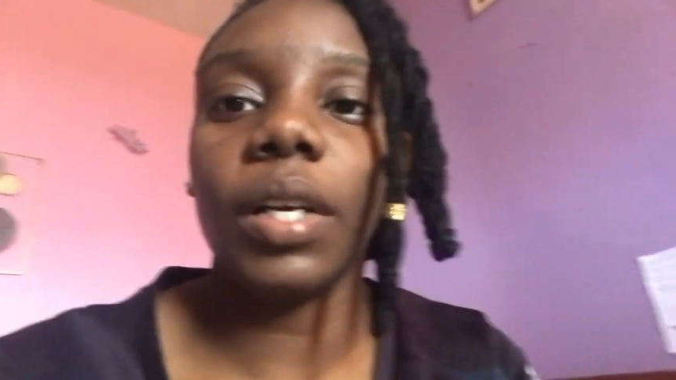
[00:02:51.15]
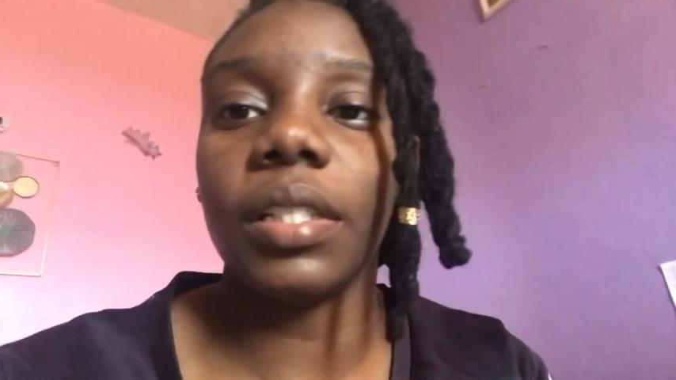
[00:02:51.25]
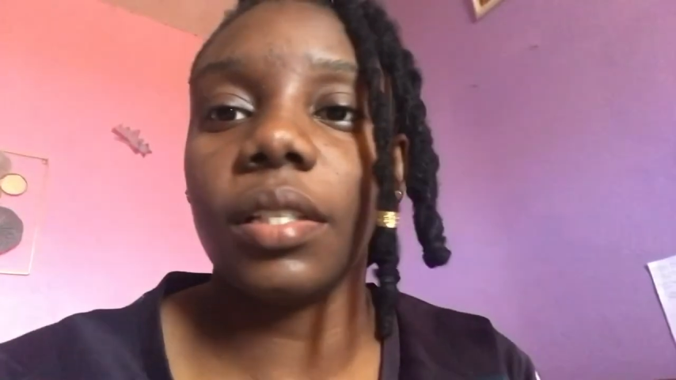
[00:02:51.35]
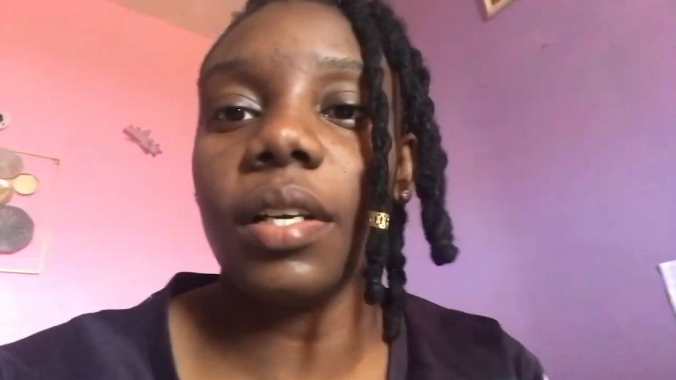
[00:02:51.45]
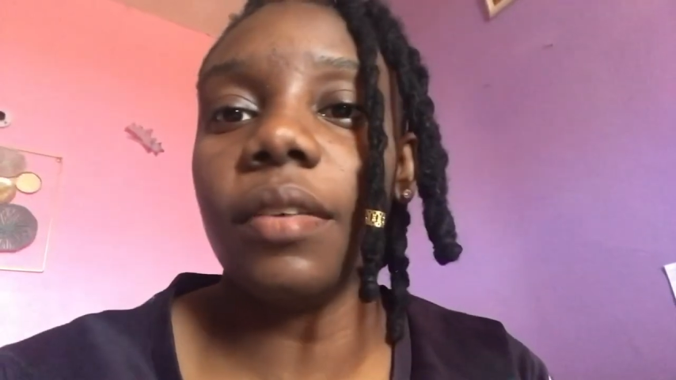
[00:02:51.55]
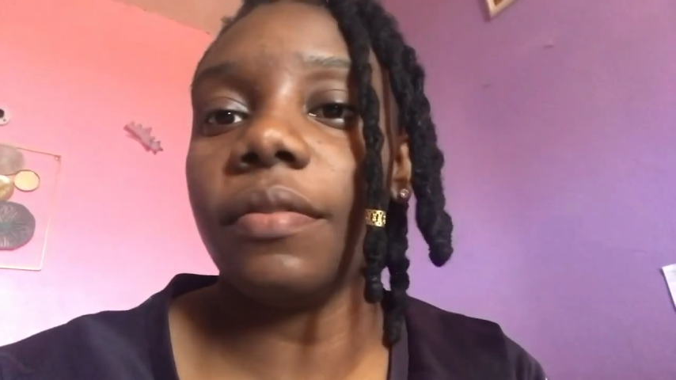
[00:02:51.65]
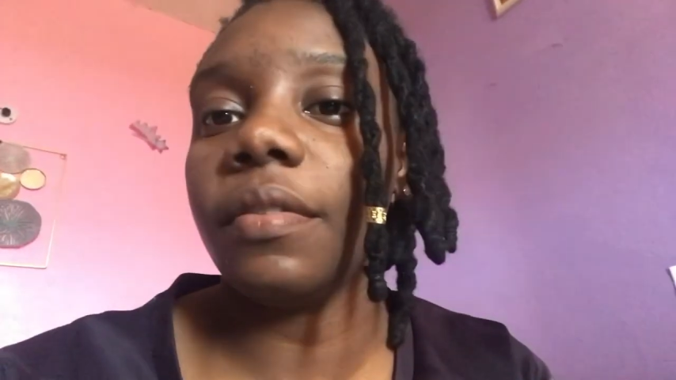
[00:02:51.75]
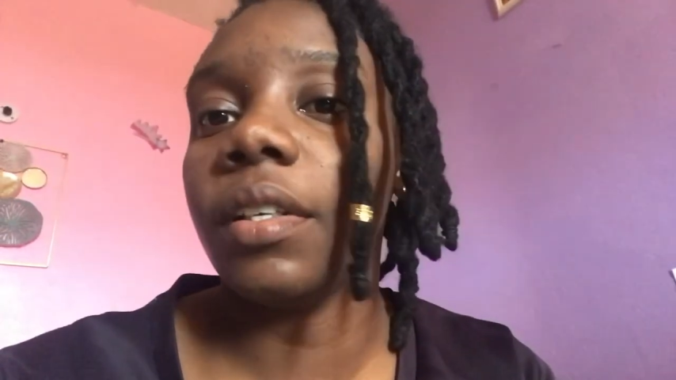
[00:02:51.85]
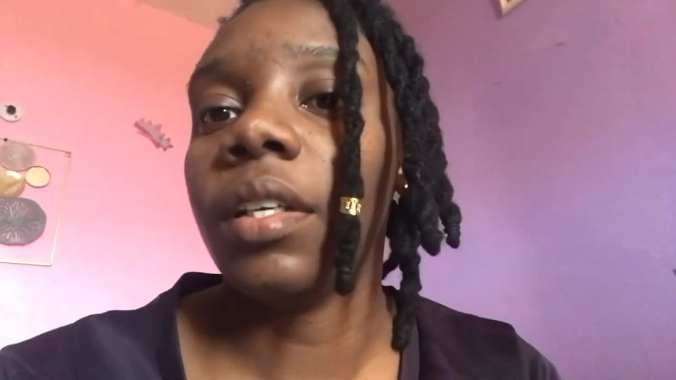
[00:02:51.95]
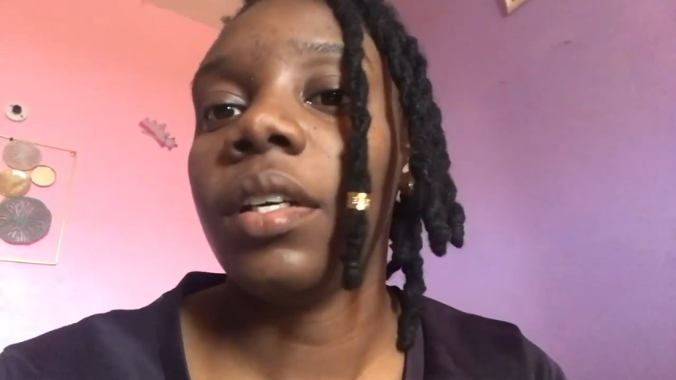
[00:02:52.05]
and stuff.
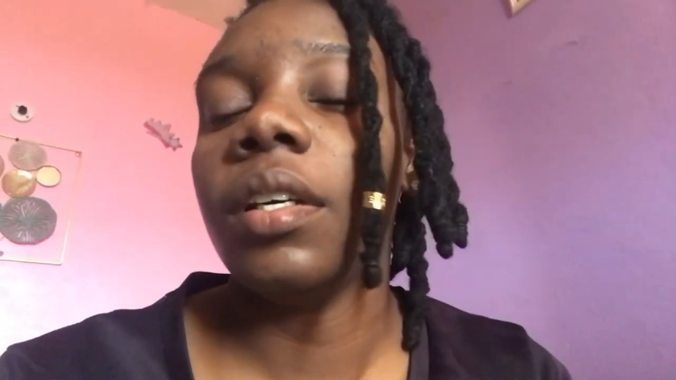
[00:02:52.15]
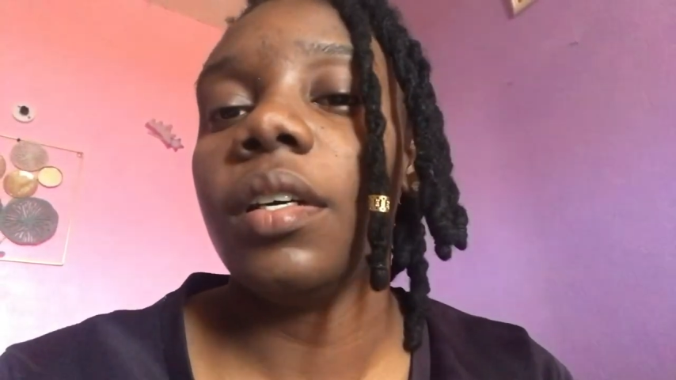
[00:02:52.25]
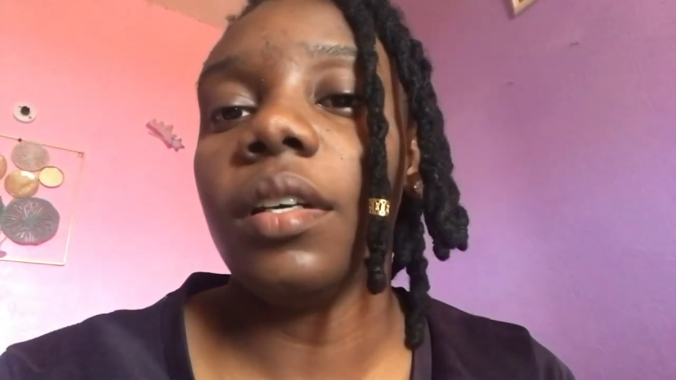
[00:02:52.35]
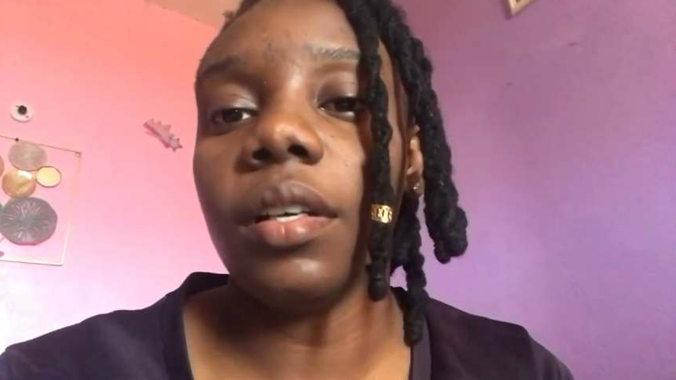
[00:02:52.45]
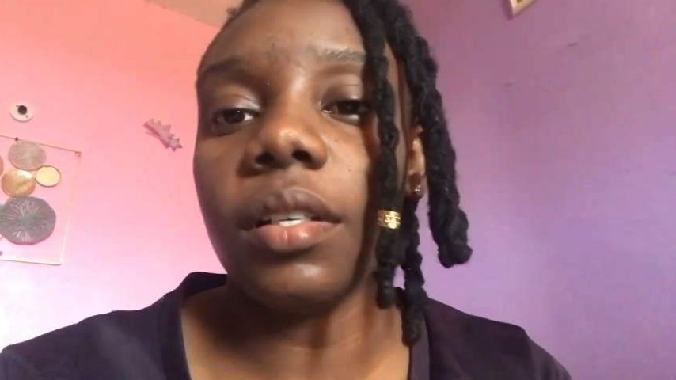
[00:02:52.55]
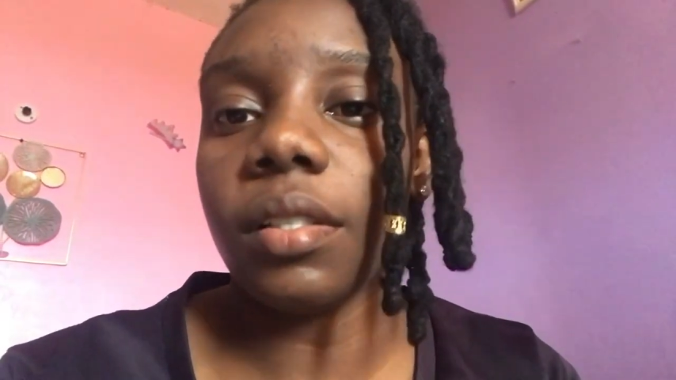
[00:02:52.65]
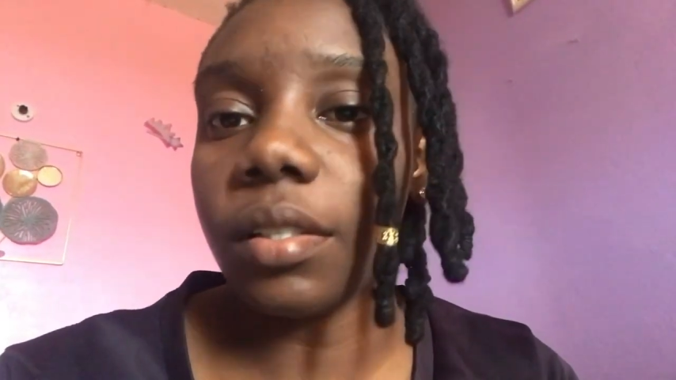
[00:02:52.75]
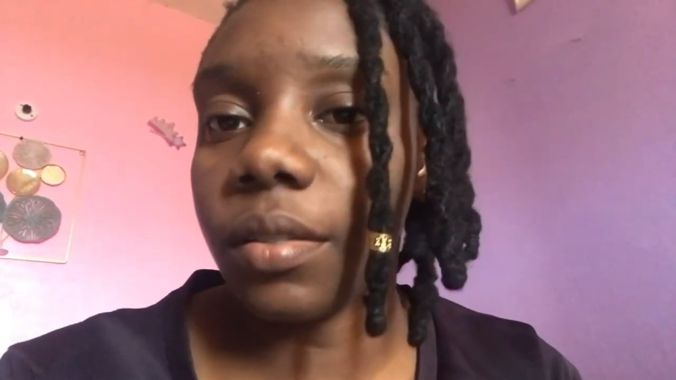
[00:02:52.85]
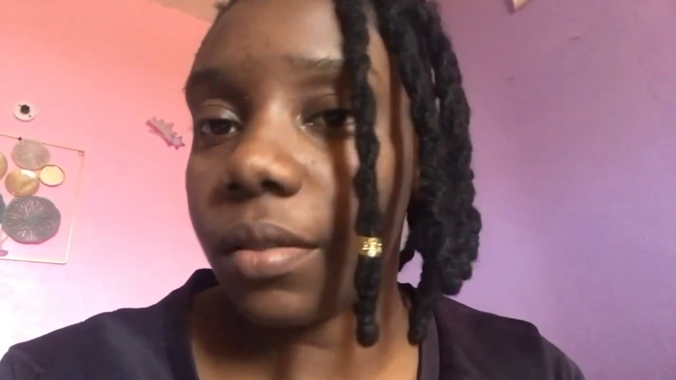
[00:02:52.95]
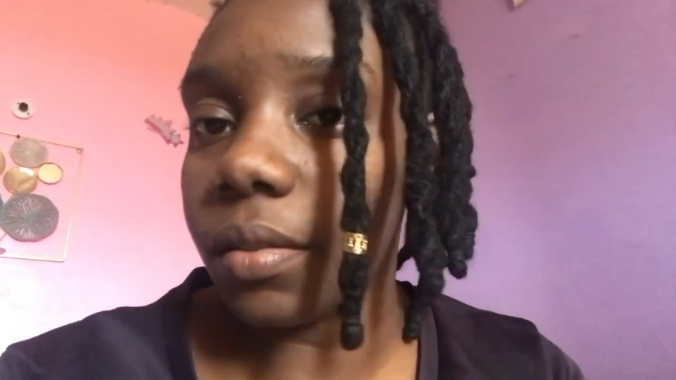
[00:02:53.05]
Cause
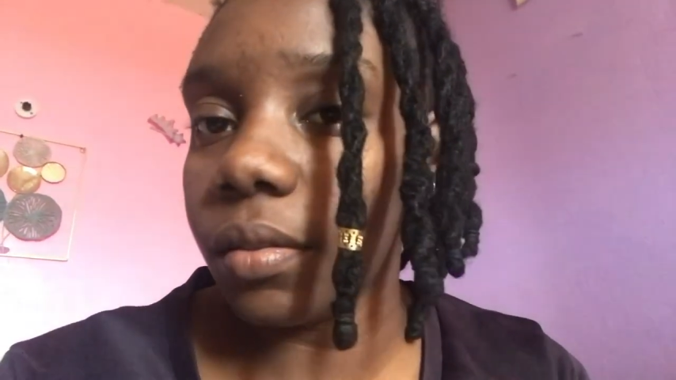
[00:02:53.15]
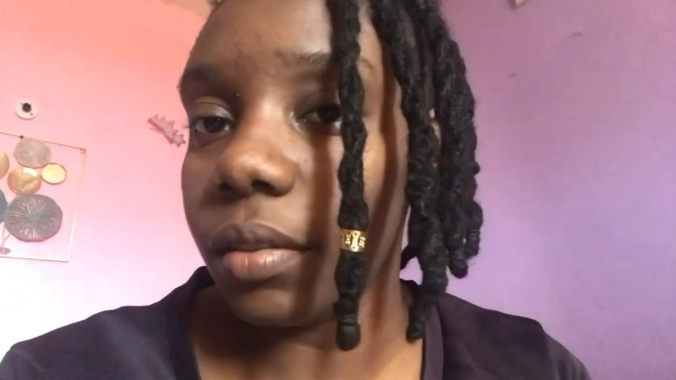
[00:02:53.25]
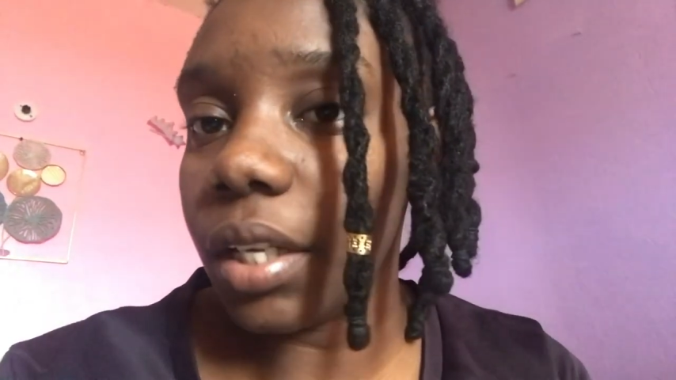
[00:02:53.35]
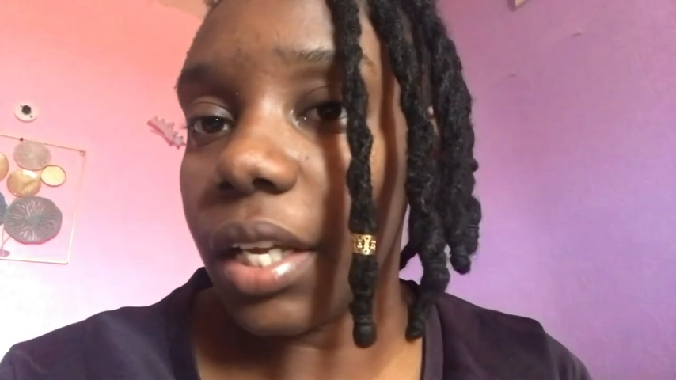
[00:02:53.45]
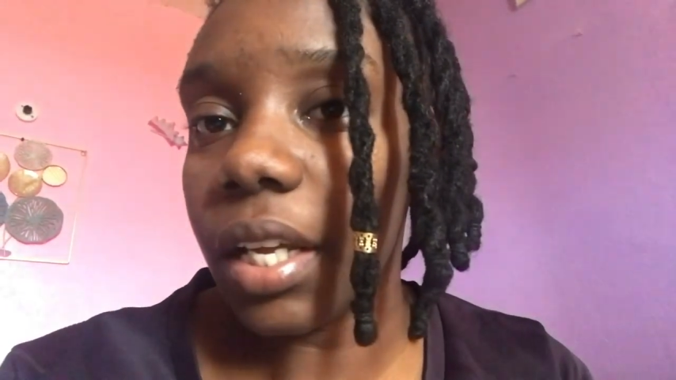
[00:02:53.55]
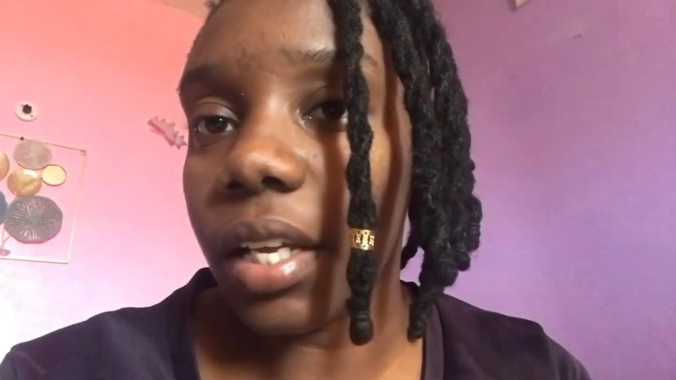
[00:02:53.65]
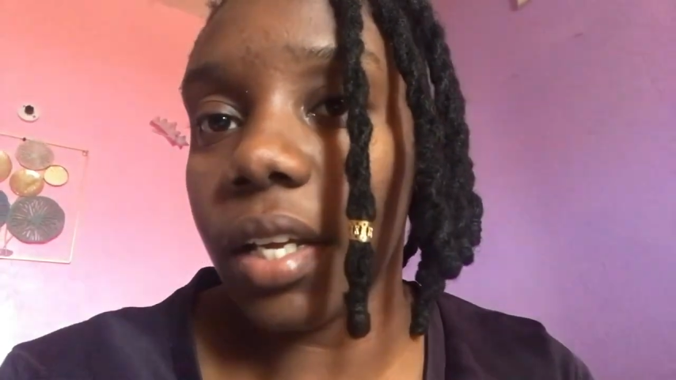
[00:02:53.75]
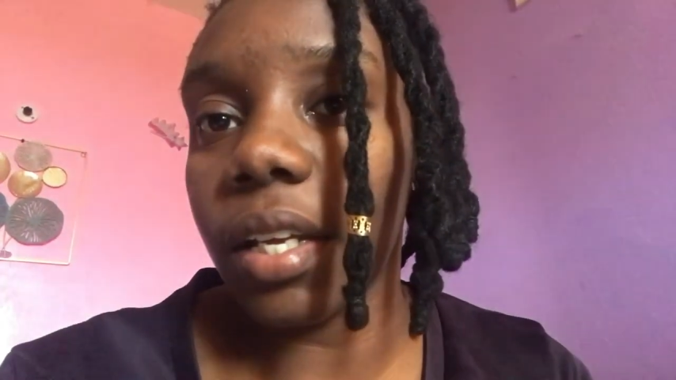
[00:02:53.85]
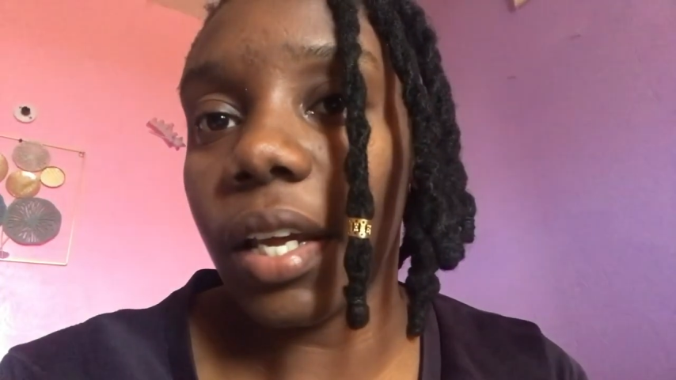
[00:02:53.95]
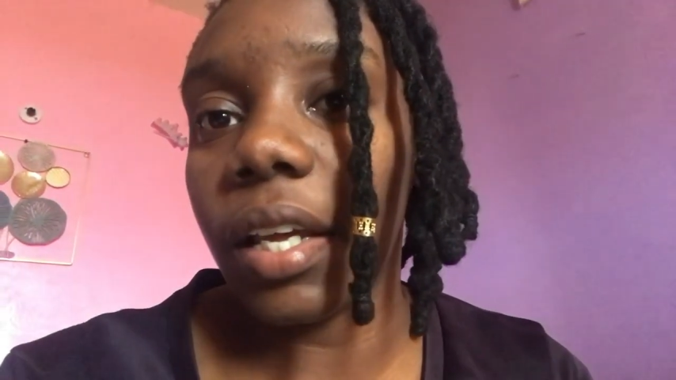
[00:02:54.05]
you know, be